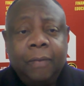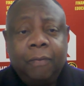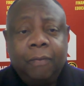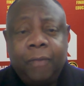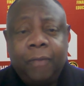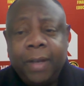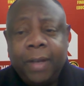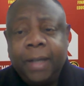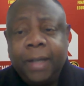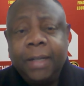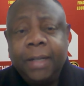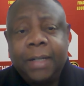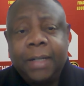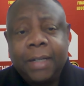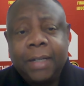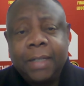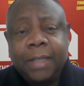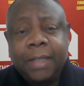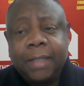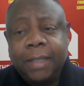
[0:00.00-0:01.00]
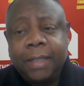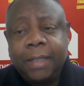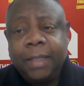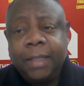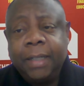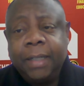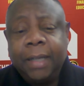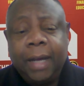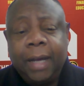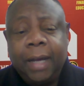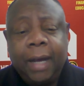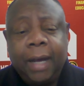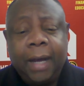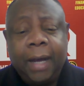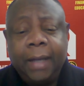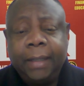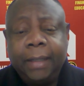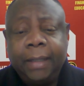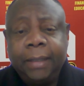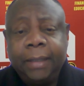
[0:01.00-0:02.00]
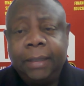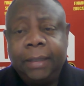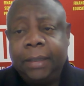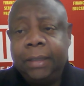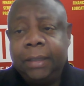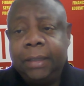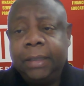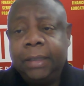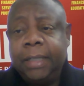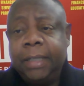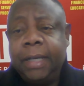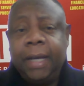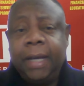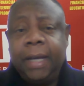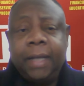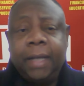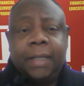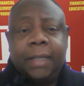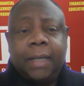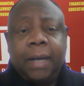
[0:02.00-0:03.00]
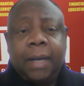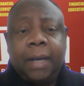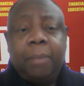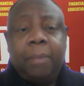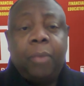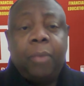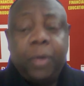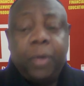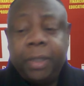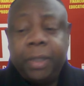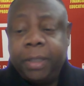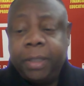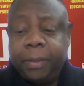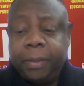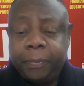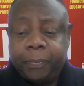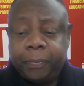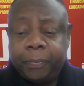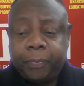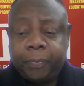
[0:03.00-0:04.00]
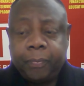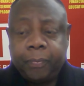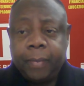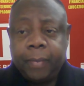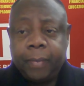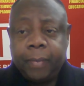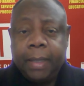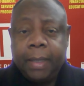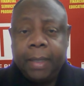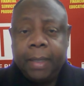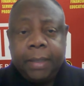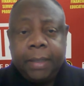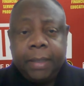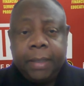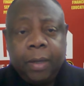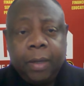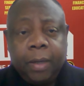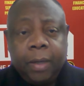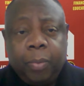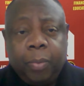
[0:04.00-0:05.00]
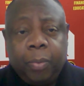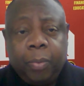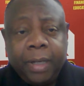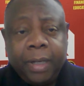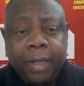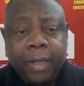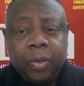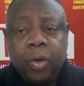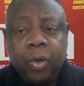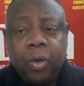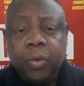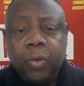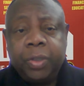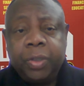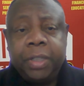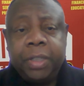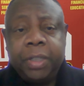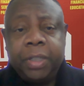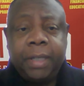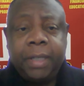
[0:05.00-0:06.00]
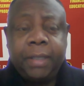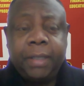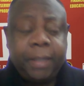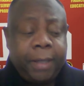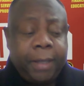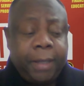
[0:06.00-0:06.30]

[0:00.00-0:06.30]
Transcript: Very interesting. I heard Gamondi, the opponent coach. He said